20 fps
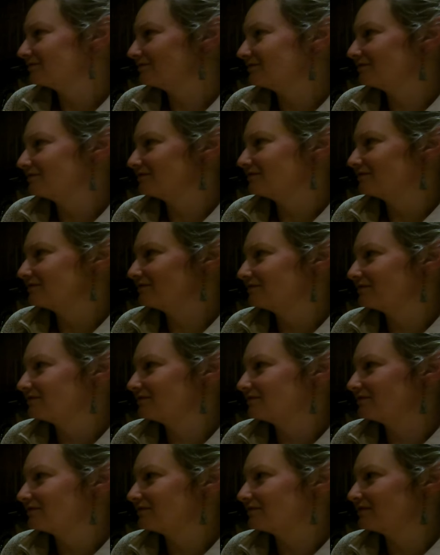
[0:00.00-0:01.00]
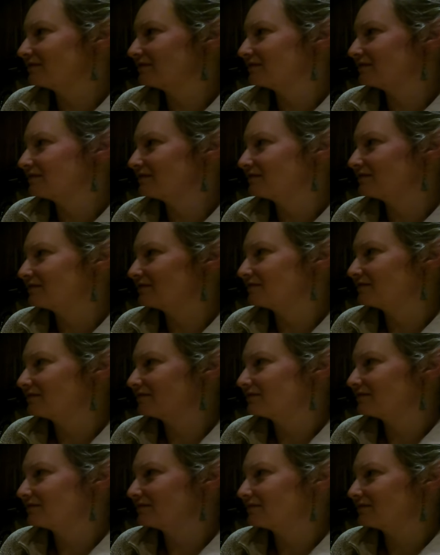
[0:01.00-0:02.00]

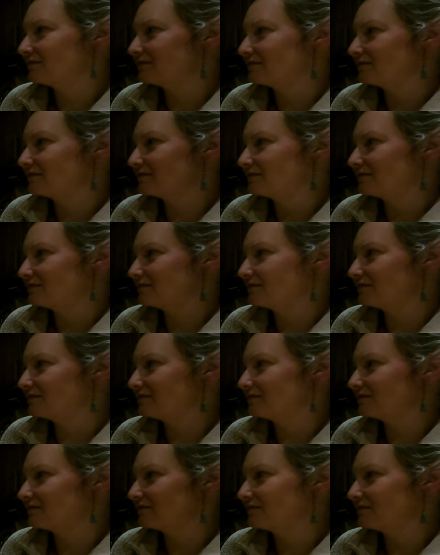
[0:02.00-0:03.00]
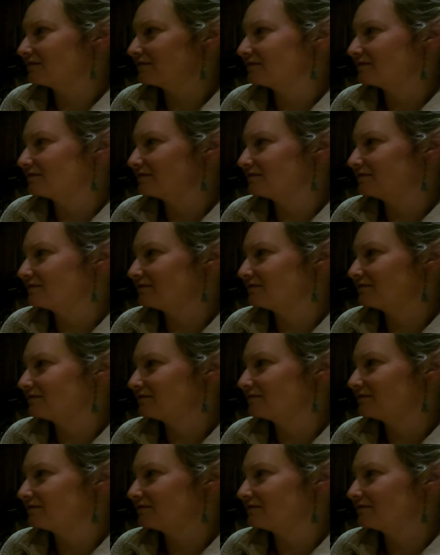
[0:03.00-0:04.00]

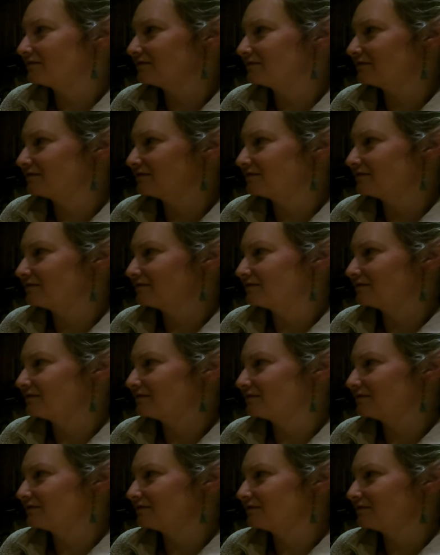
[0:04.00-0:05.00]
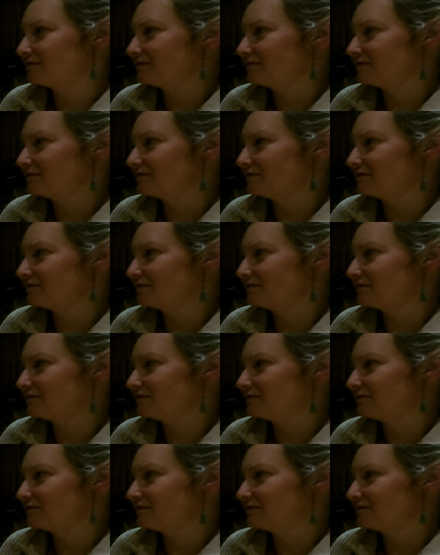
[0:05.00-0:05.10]
(not speaking)